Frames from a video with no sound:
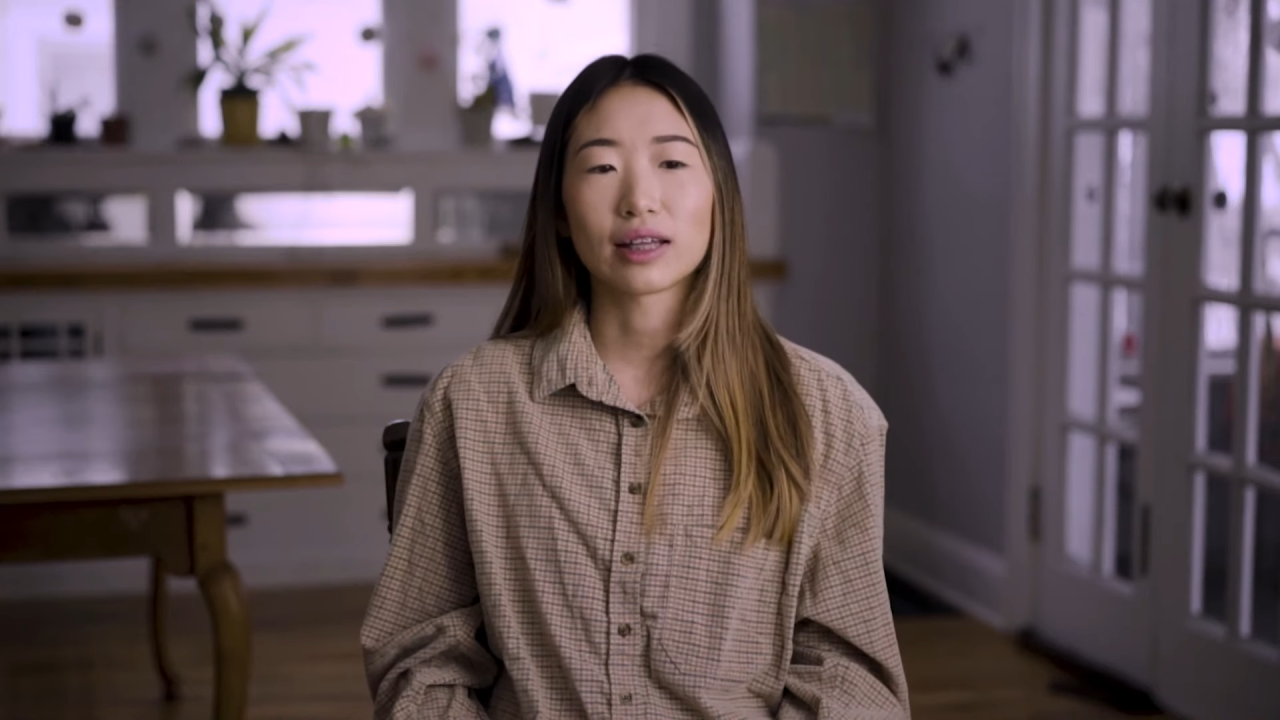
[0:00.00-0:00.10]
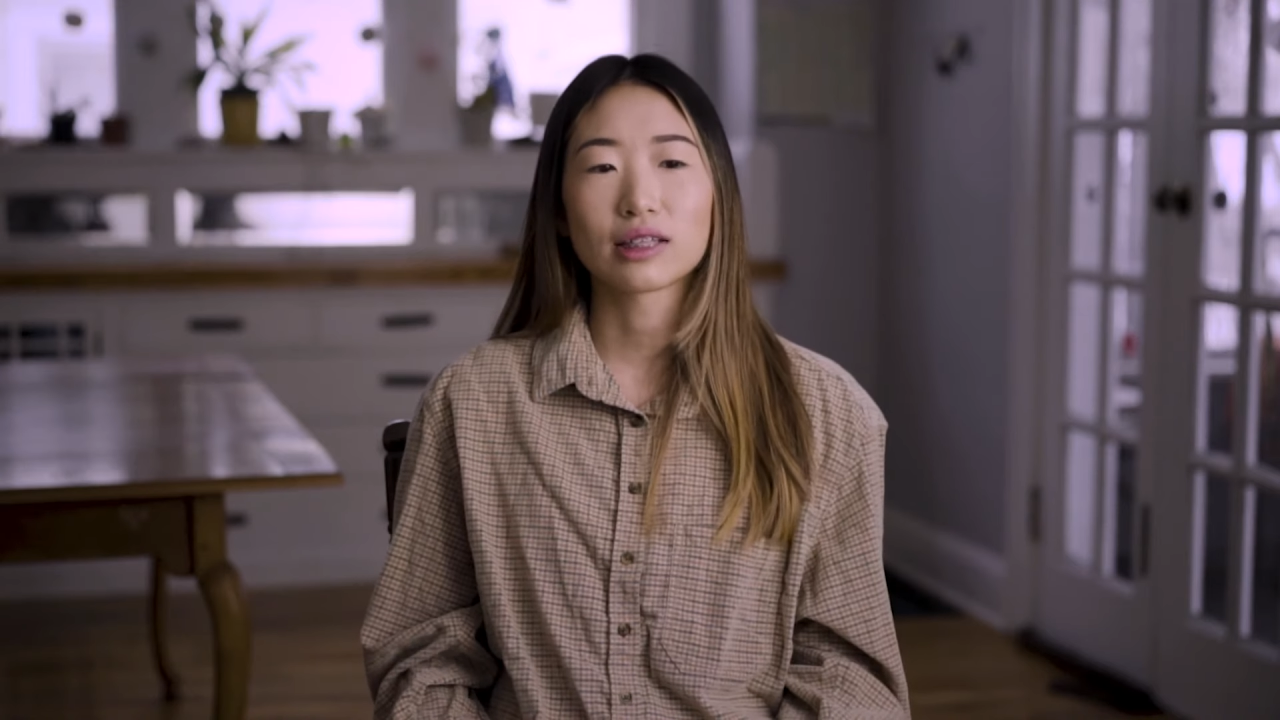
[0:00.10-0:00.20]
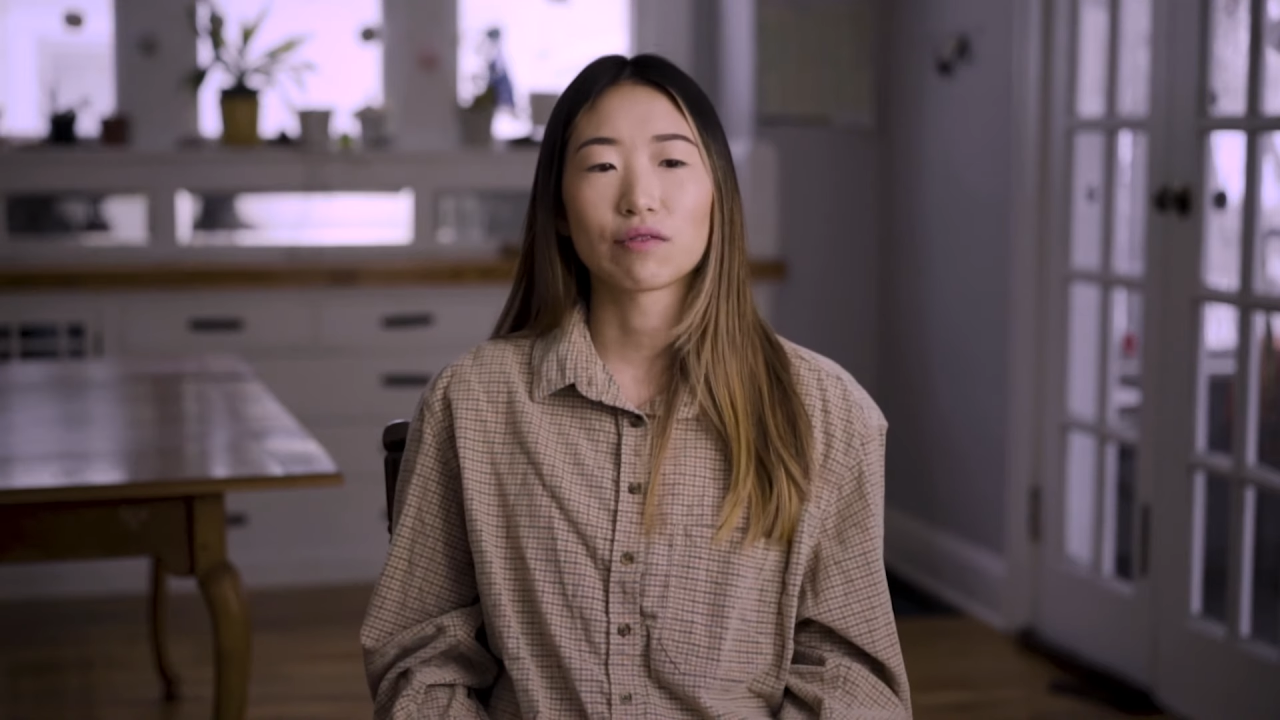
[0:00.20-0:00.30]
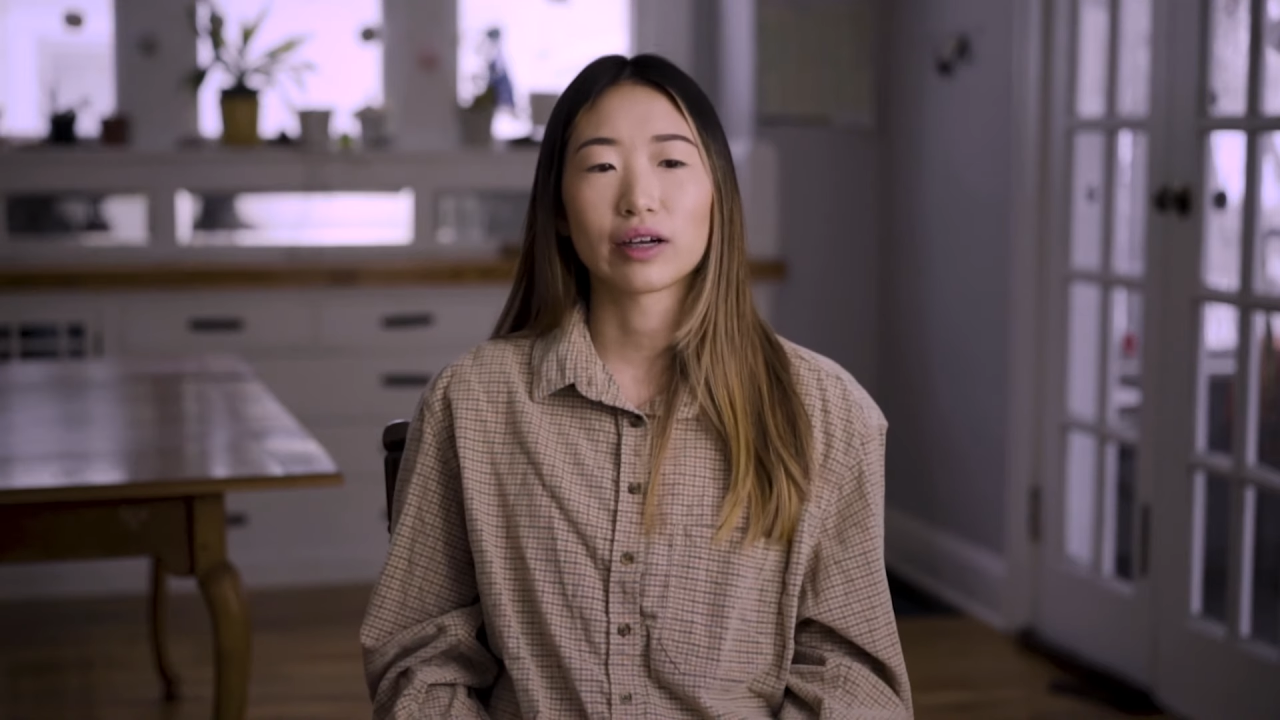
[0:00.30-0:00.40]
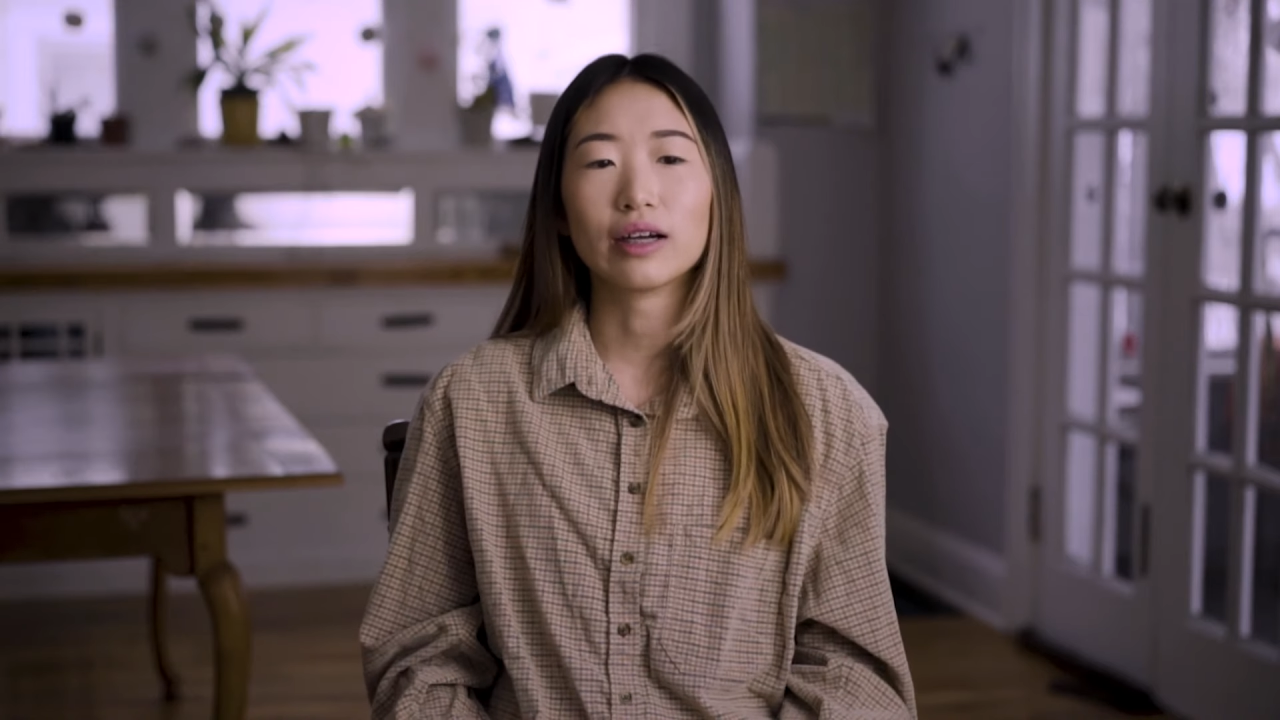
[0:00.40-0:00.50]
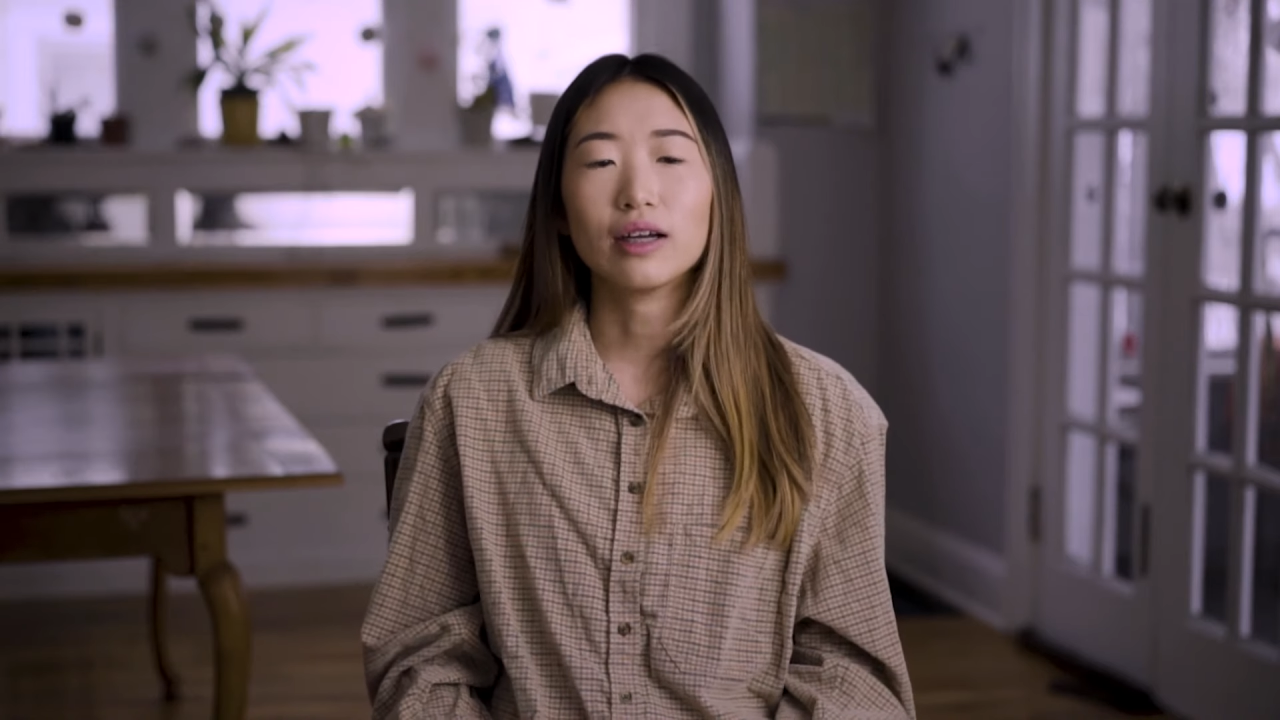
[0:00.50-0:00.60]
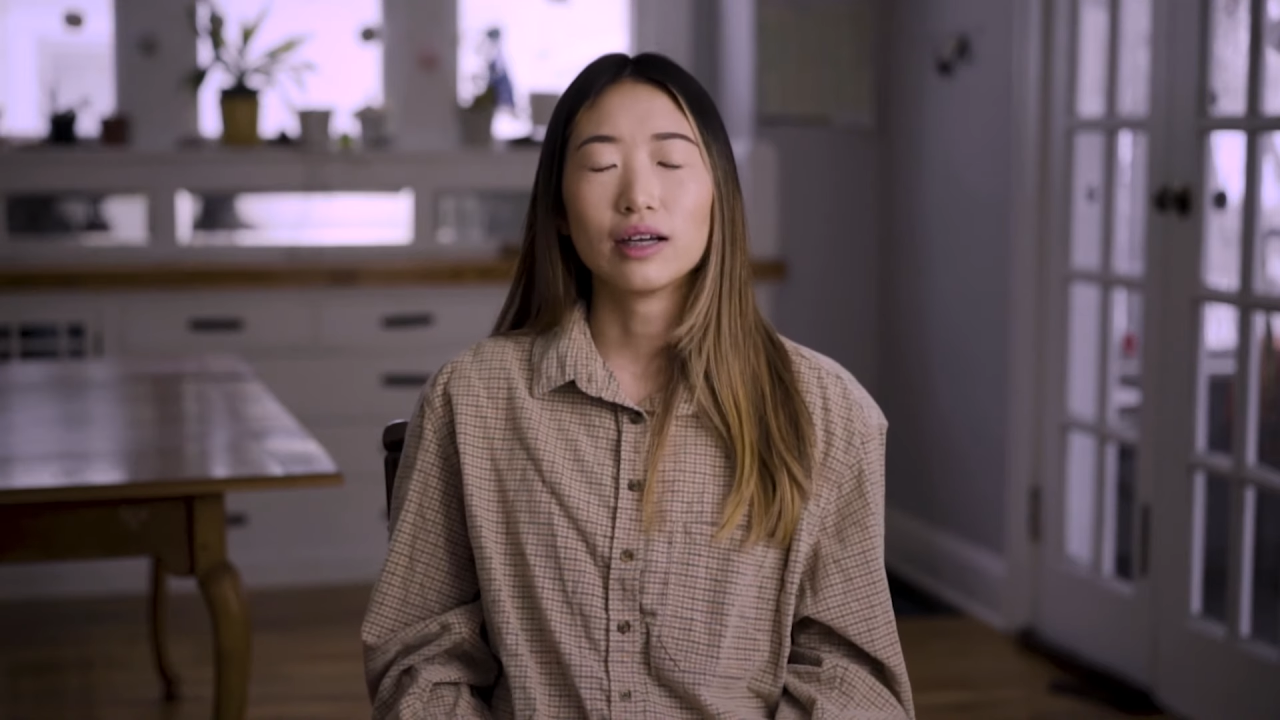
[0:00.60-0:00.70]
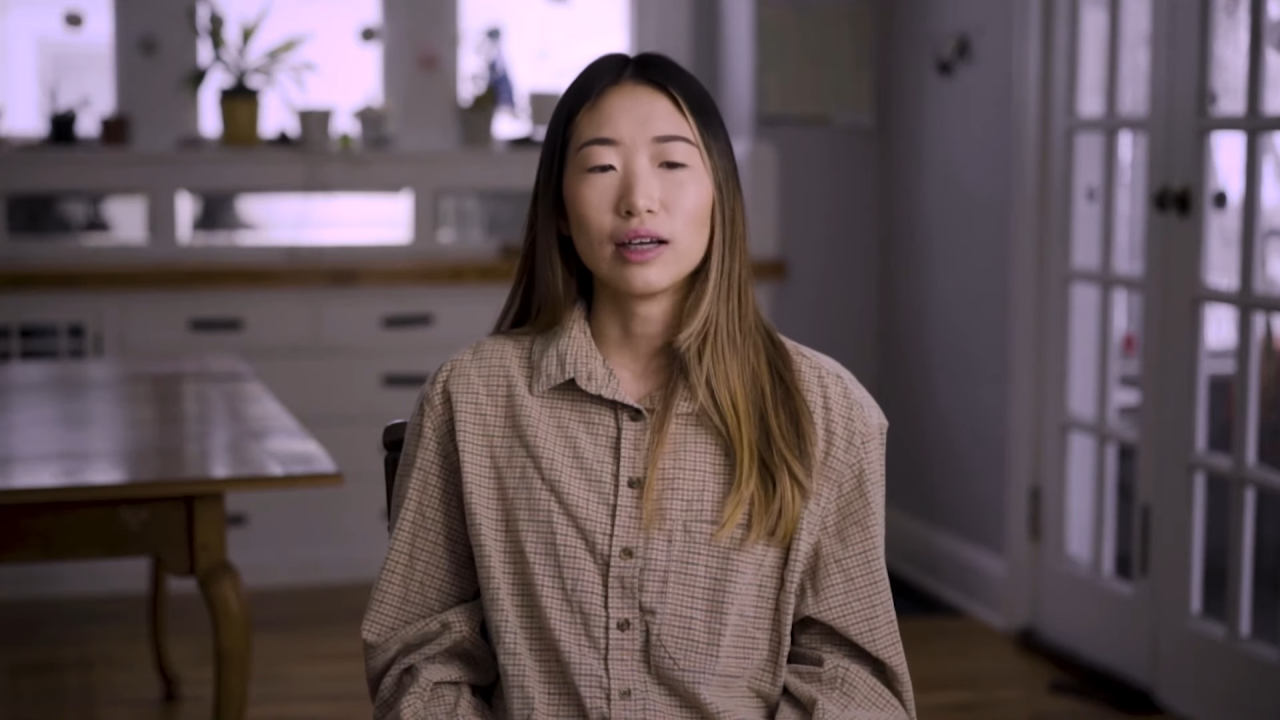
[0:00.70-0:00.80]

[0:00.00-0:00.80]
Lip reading: that's very